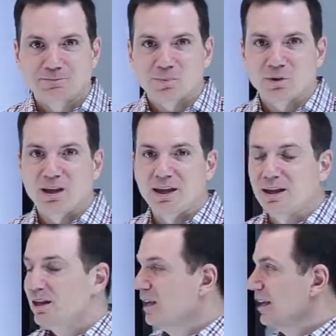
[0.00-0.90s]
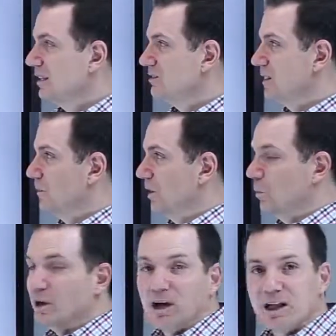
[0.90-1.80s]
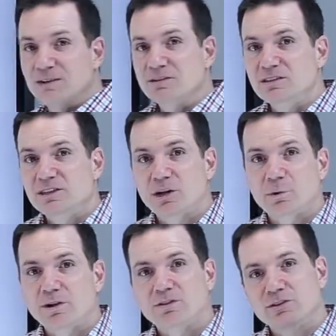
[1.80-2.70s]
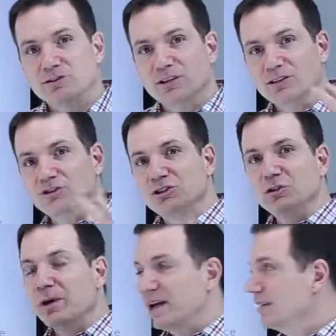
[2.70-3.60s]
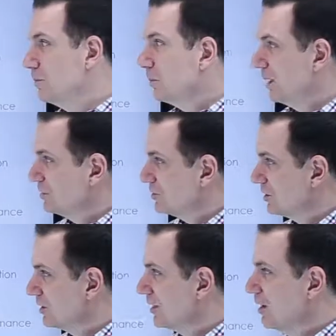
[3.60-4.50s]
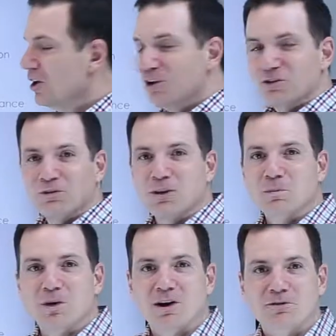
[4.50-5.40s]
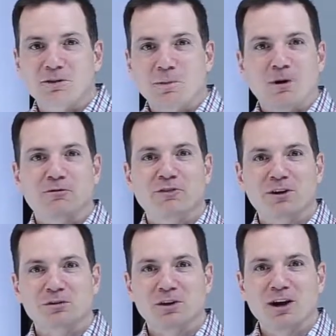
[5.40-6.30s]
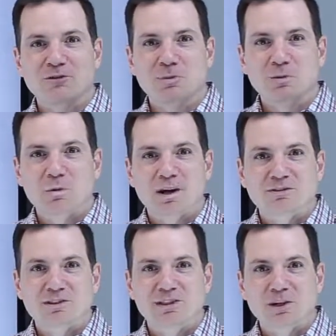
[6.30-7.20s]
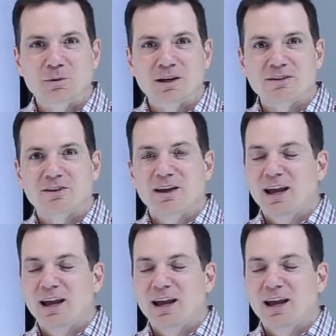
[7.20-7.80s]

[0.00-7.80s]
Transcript: Okay? It's something we all have to deal with. There's a 2-headed monster from our federal government we have to deal with.